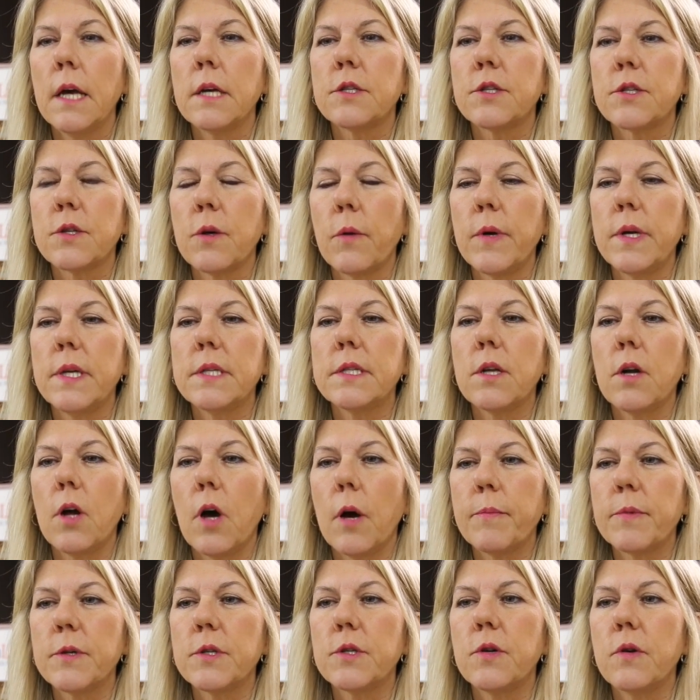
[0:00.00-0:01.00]
so it is an
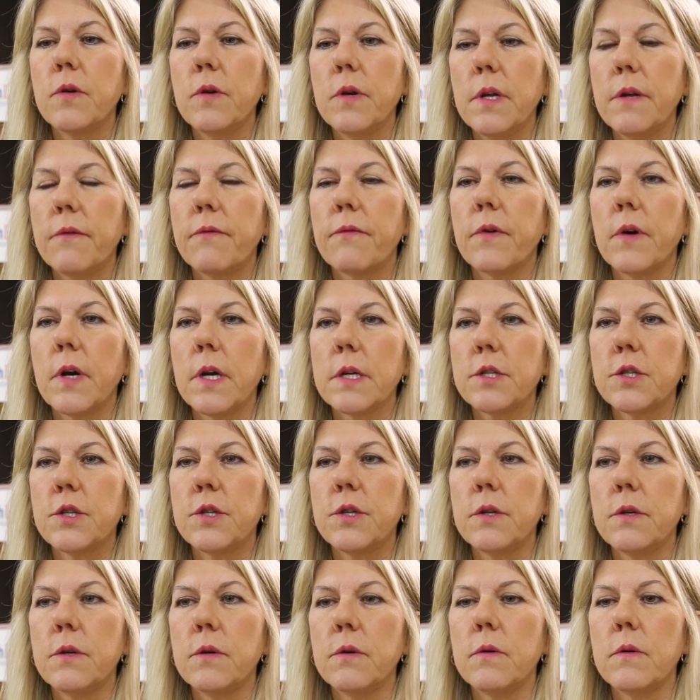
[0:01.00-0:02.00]
opportunity for us
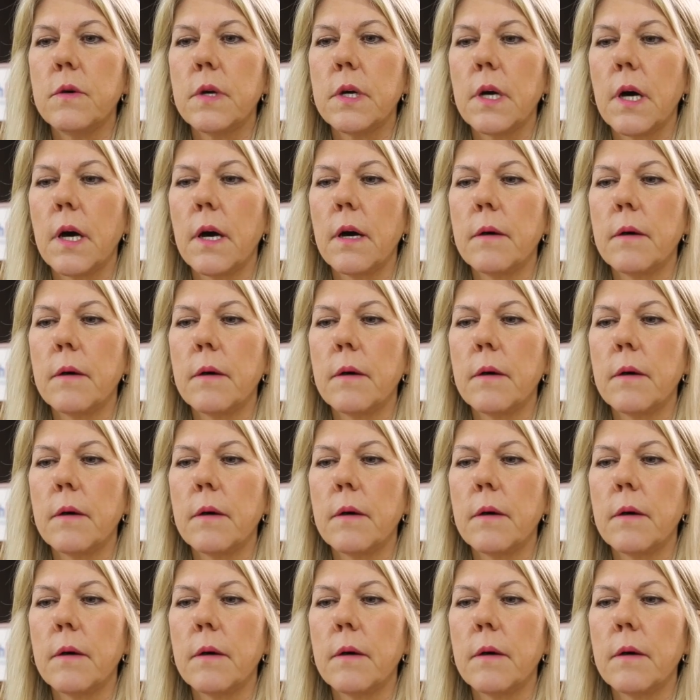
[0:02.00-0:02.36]
to